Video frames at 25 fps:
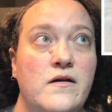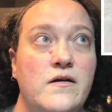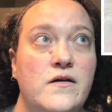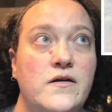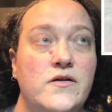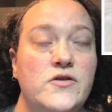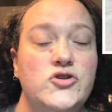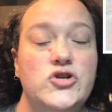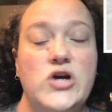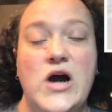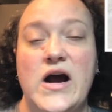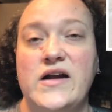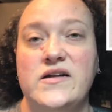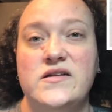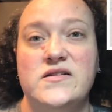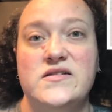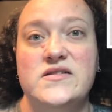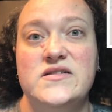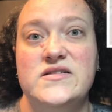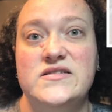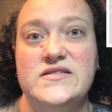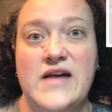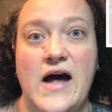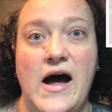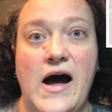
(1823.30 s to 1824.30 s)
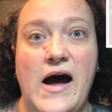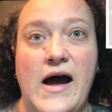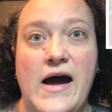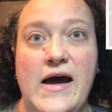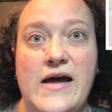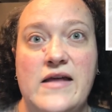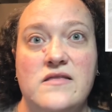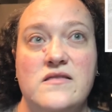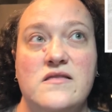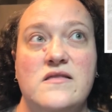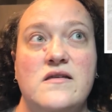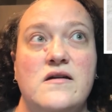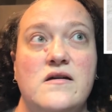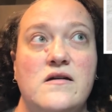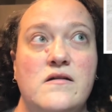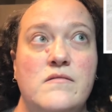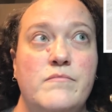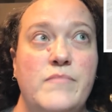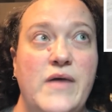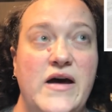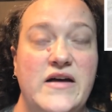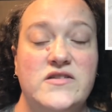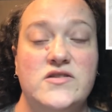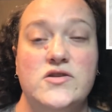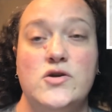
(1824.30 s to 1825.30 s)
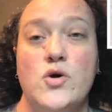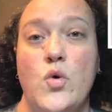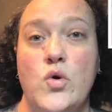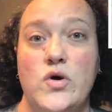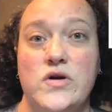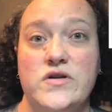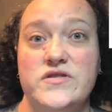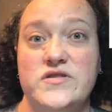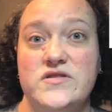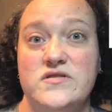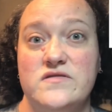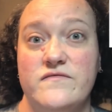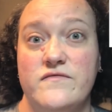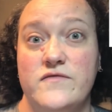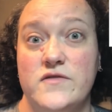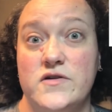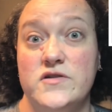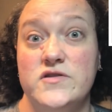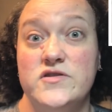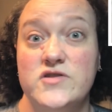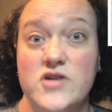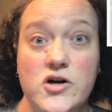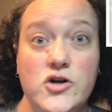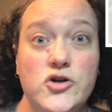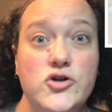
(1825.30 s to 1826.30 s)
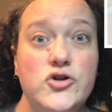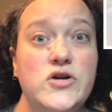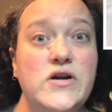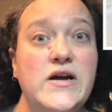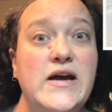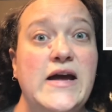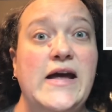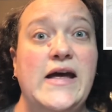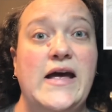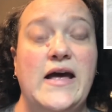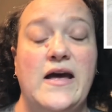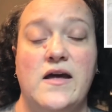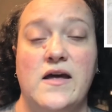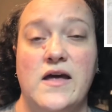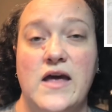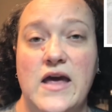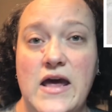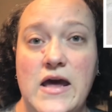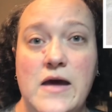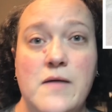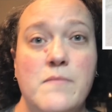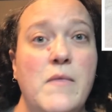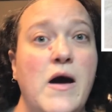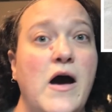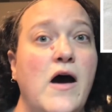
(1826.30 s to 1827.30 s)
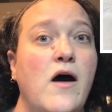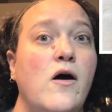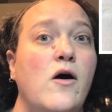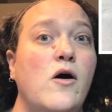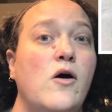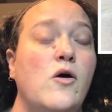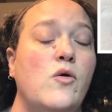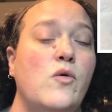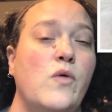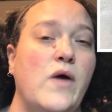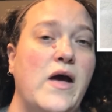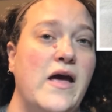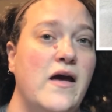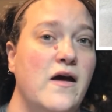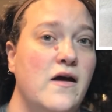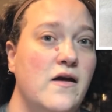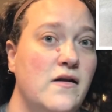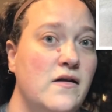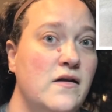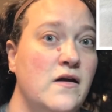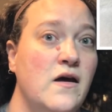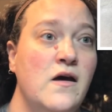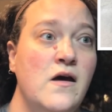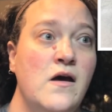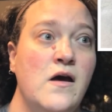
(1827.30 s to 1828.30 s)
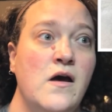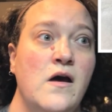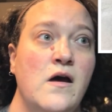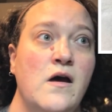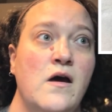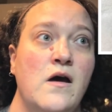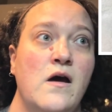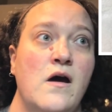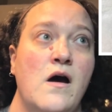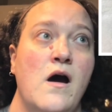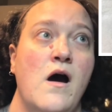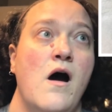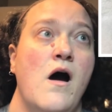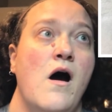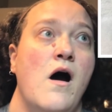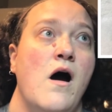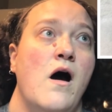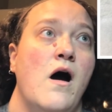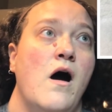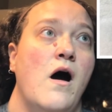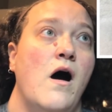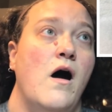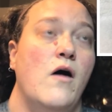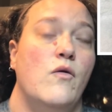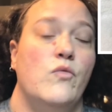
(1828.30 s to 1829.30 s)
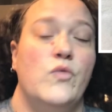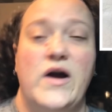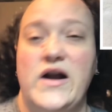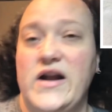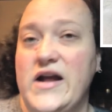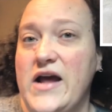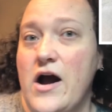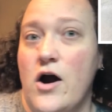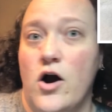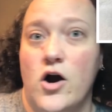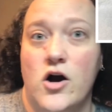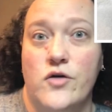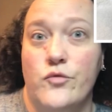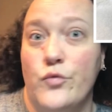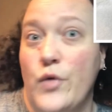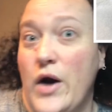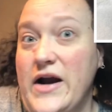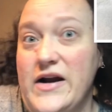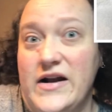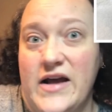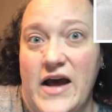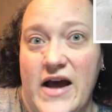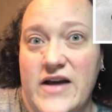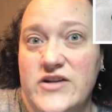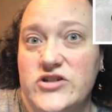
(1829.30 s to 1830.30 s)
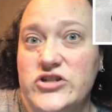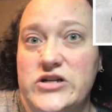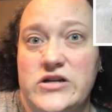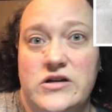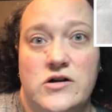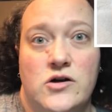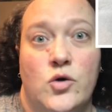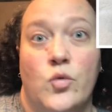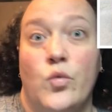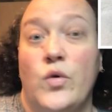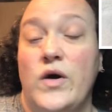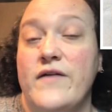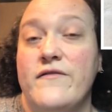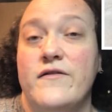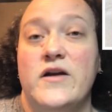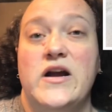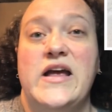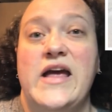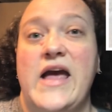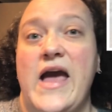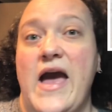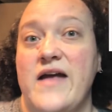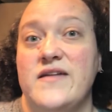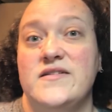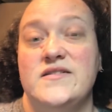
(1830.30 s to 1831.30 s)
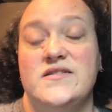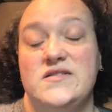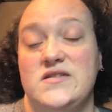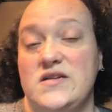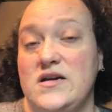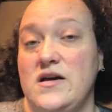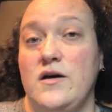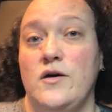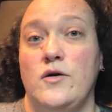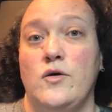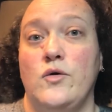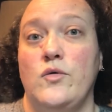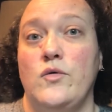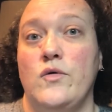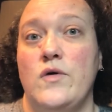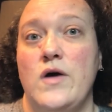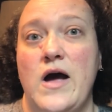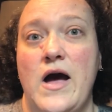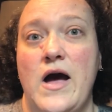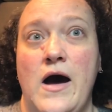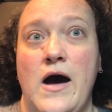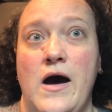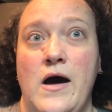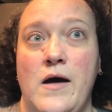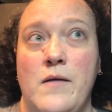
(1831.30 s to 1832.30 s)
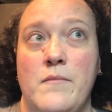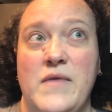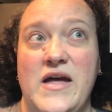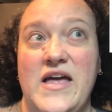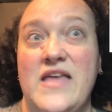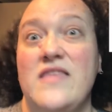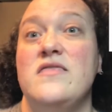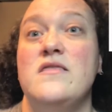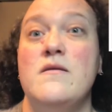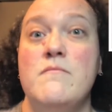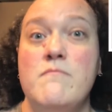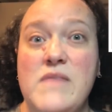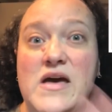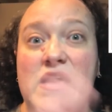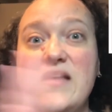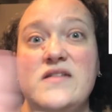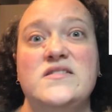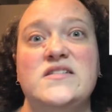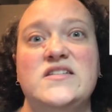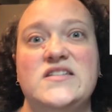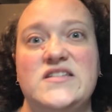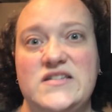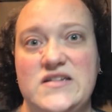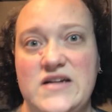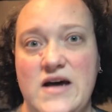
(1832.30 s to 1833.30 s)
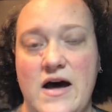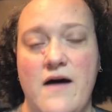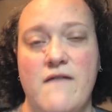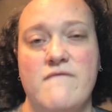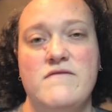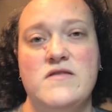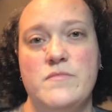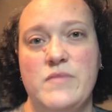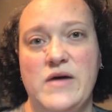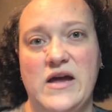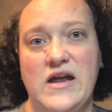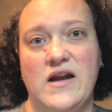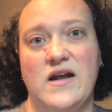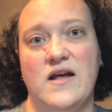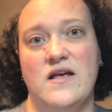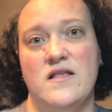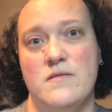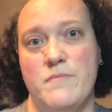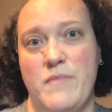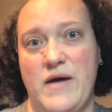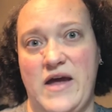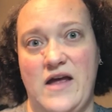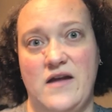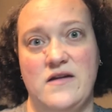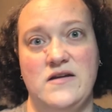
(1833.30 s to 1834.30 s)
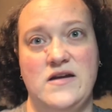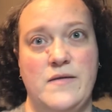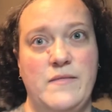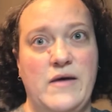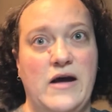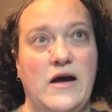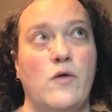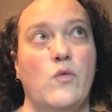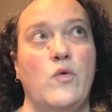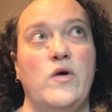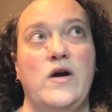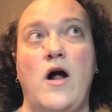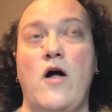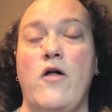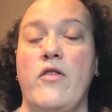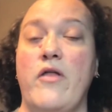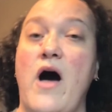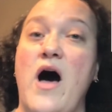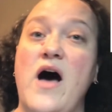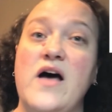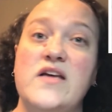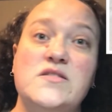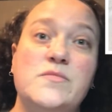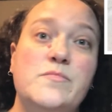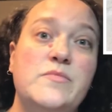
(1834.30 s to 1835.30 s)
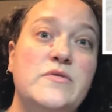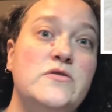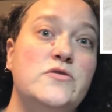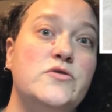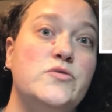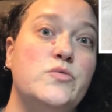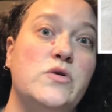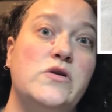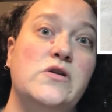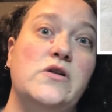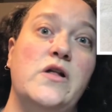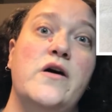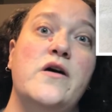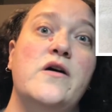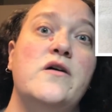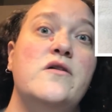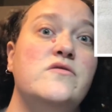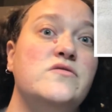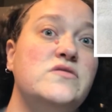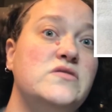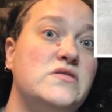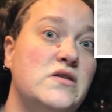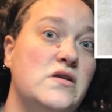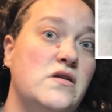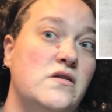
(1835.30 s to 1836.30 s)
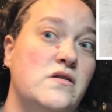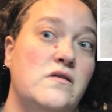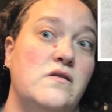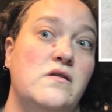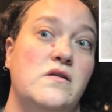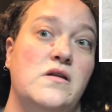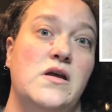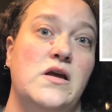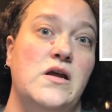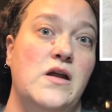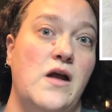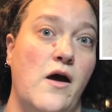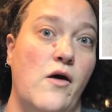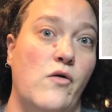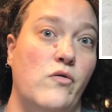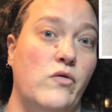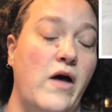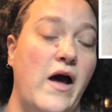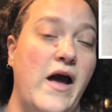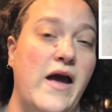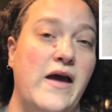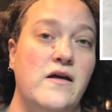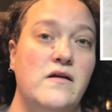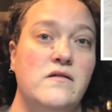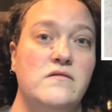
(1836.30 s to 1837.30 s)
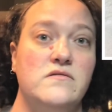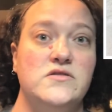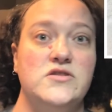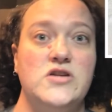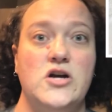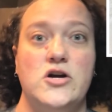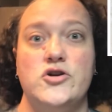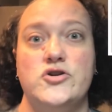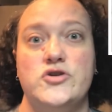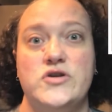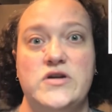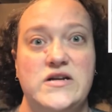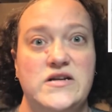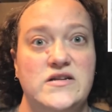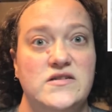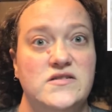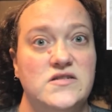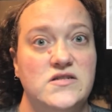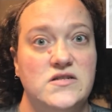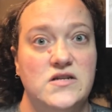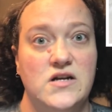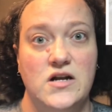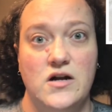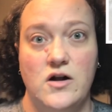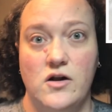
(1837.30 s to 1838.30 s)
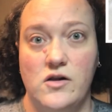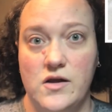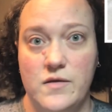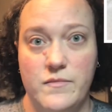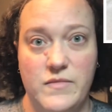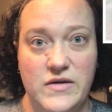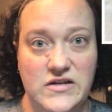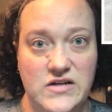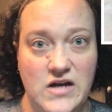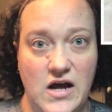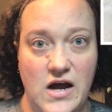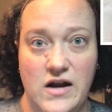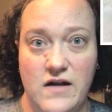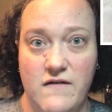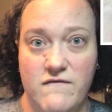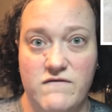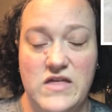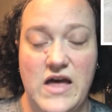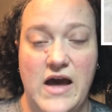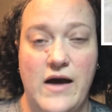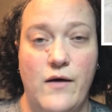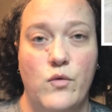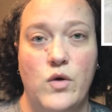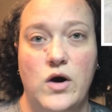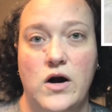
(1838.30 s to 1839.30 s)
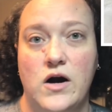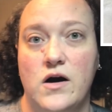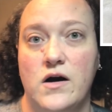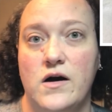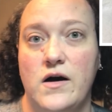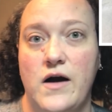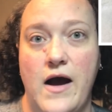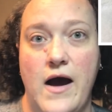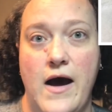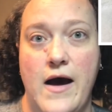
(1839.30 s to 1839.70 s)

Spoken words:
trying to decide the best course for surgery and chemo and radiation or whatever he had to do in the midst of the beginning of the pandemic, when all the hospitals were closed and like surgeries could only be done if they were